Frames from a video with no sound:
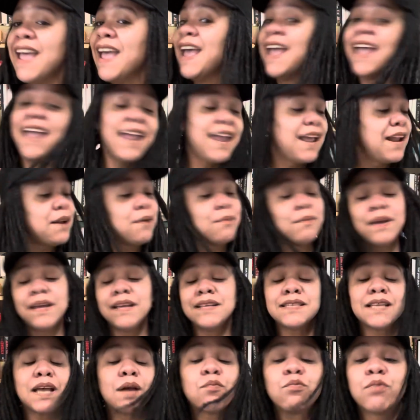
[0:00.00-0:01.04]

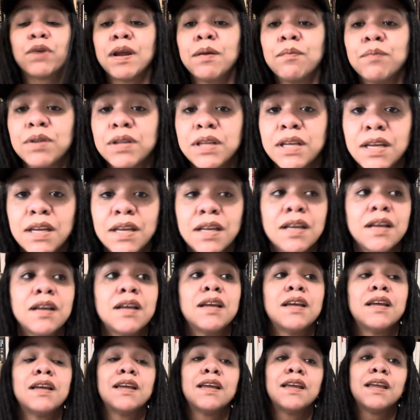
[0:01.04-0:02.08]
anyways, I'm rambling.
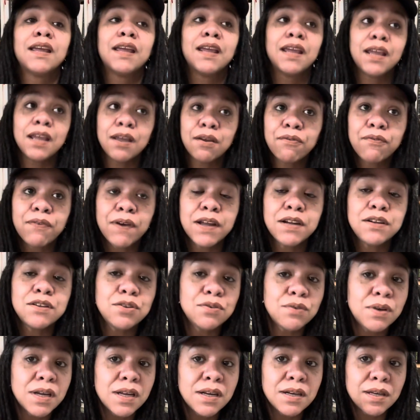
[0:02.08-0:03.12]
If I
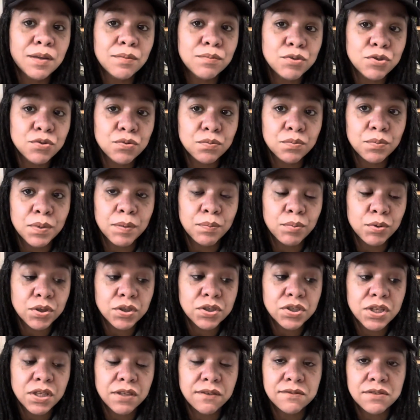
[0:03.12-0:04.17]
do end up doing my
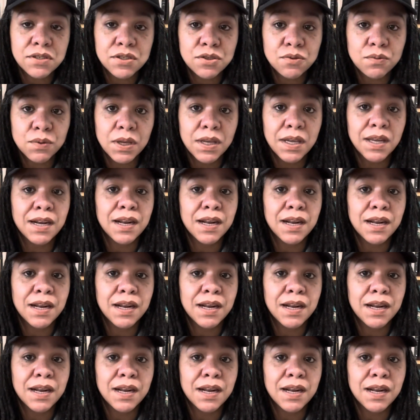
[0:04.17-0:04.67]
bookshelves this weekend,